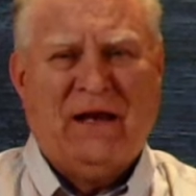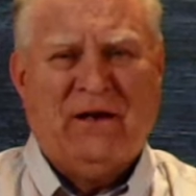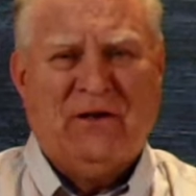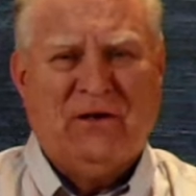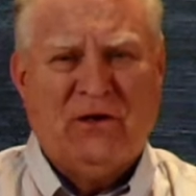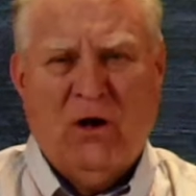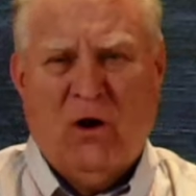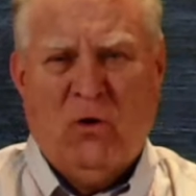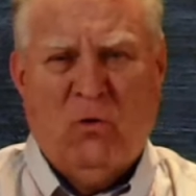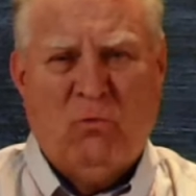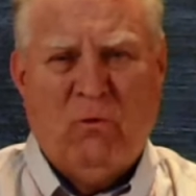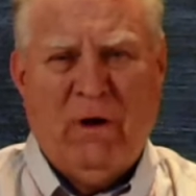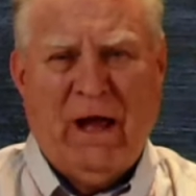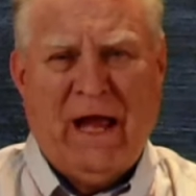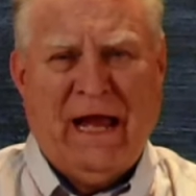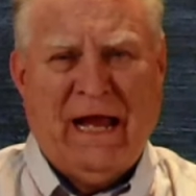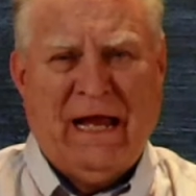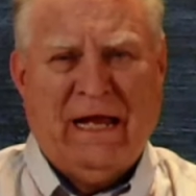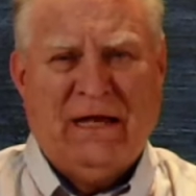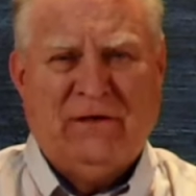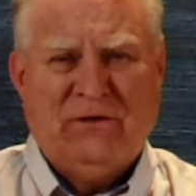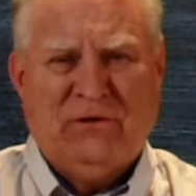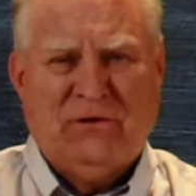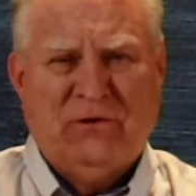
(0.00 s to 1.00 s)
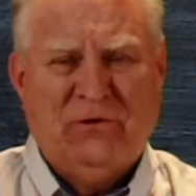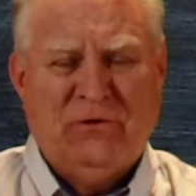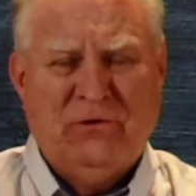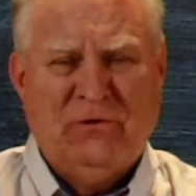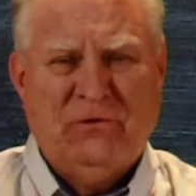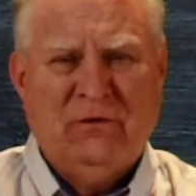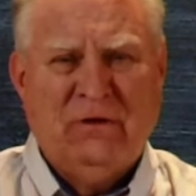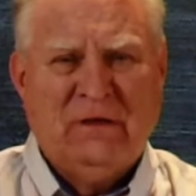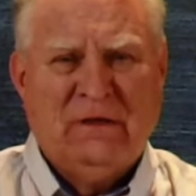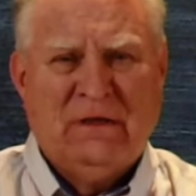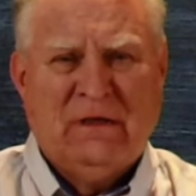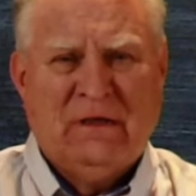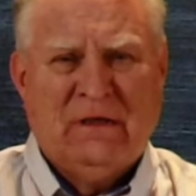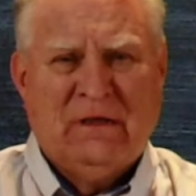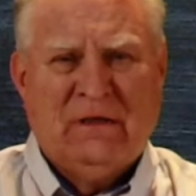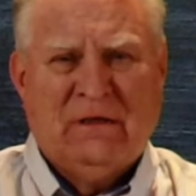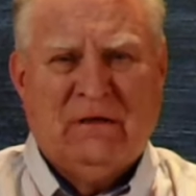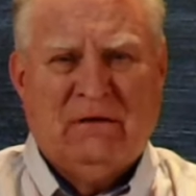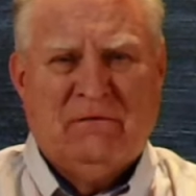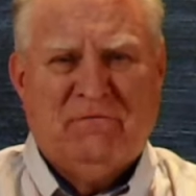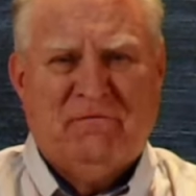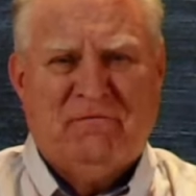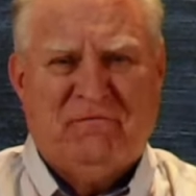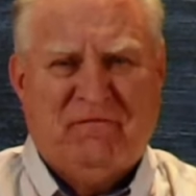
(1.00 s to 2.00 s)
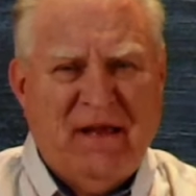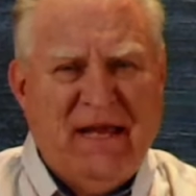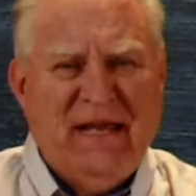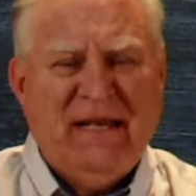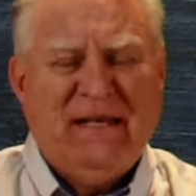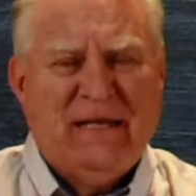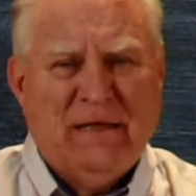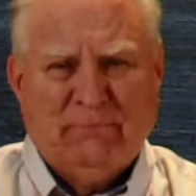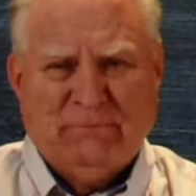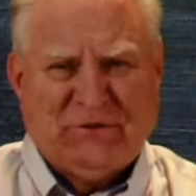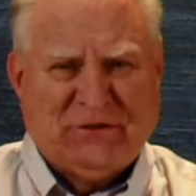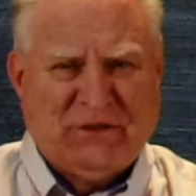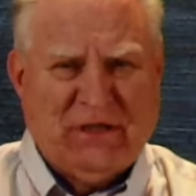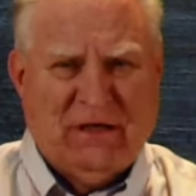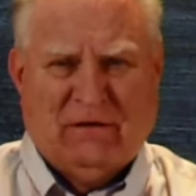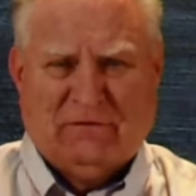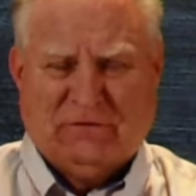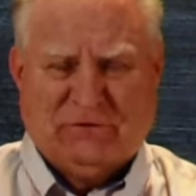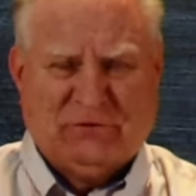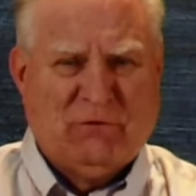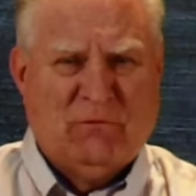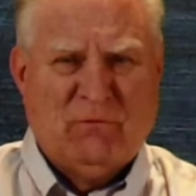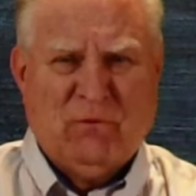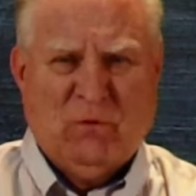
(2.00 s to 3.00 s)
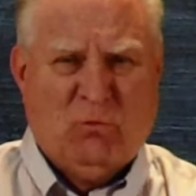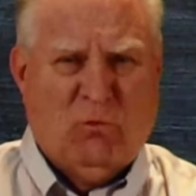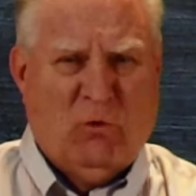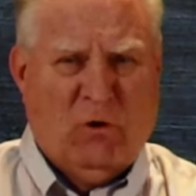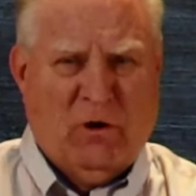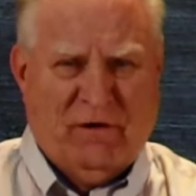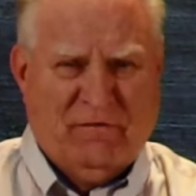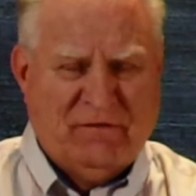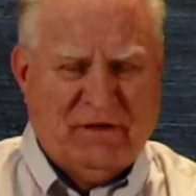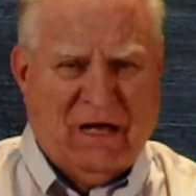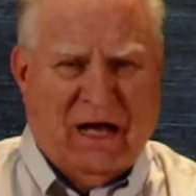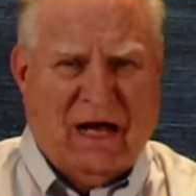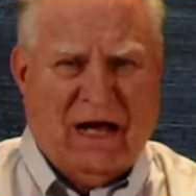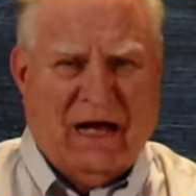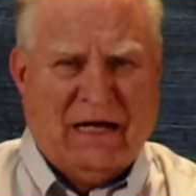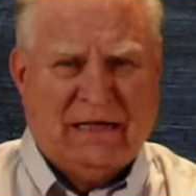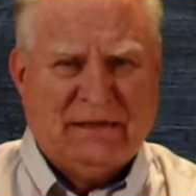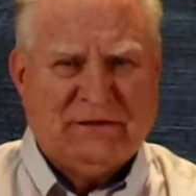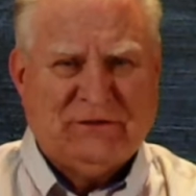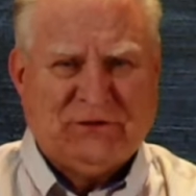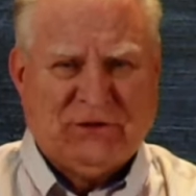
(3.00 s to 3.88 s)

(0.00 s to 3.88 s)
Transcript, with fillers: no way to feed themselves from the Word of God.